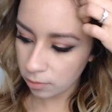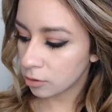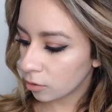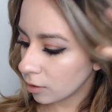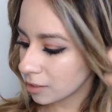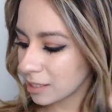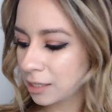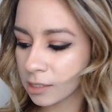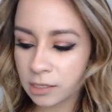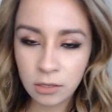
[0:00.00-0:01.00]
So you can see
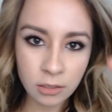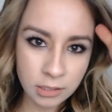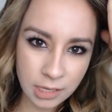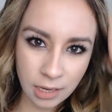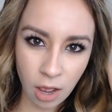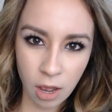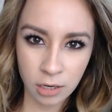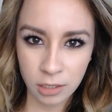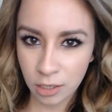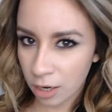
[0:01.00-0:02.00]
it still looks like
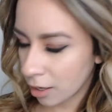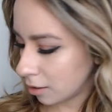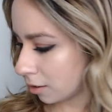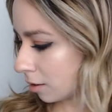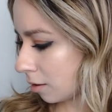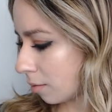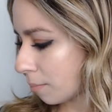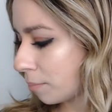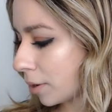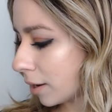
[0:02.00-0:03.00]
undone,
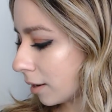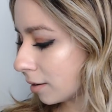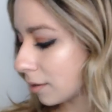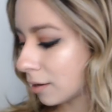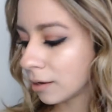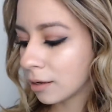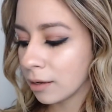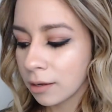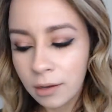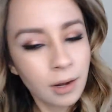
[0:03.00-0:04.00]
but
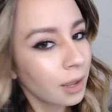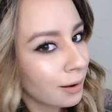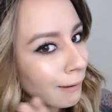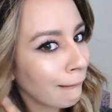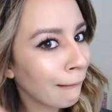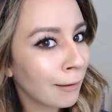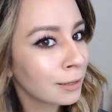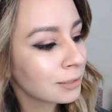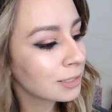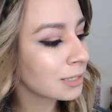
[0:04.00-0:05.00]
not
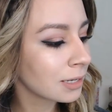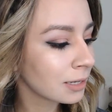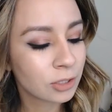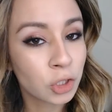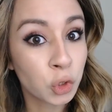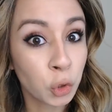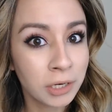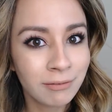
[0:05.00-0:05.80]
as destroyed